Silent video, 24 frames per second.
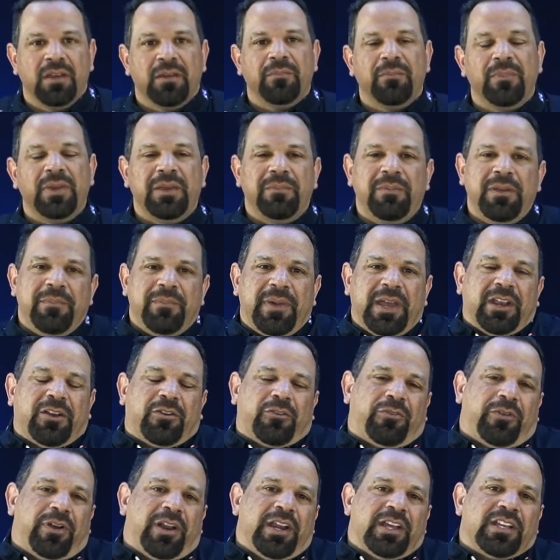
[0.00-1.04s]
Maybe my
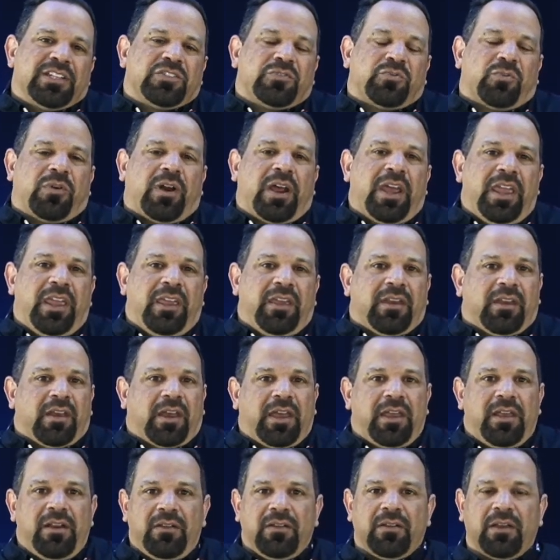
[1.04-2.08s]
critic's right.
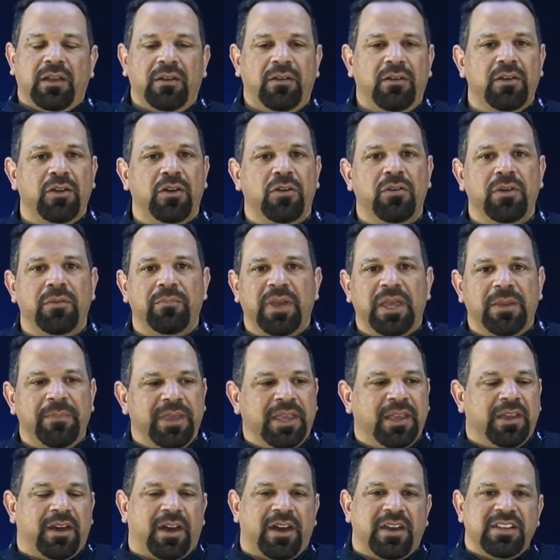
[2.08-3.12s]
I don't know. And maybe
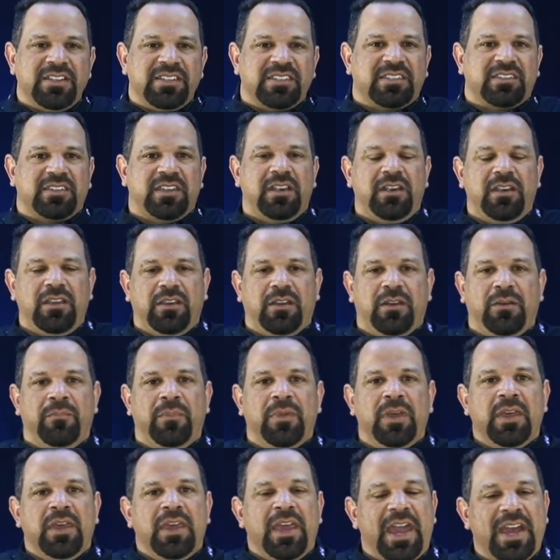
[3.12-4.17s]
God has sent him
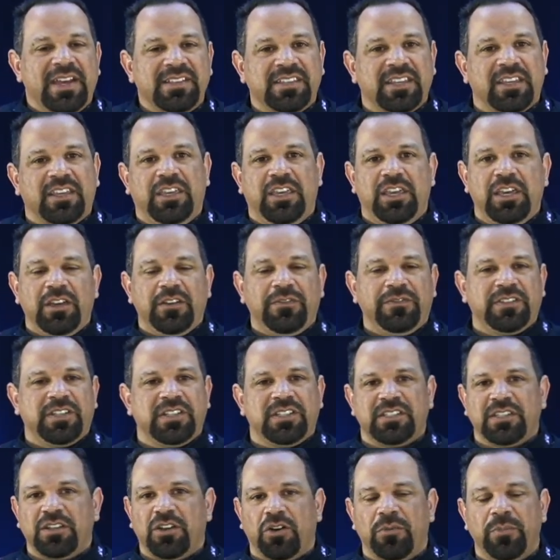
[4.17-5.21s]
as a gift to
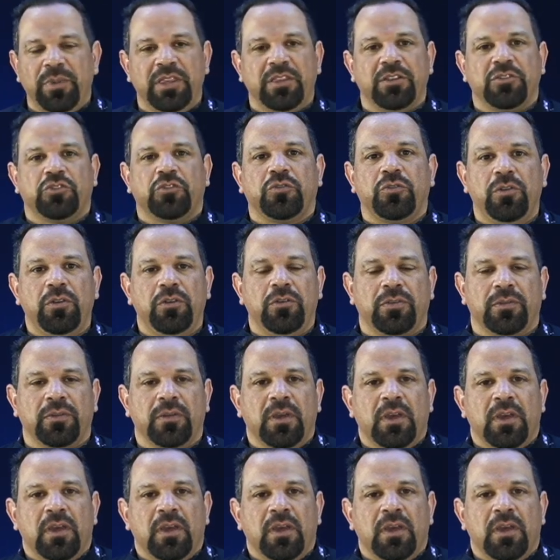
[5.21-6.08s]
tell me the truth.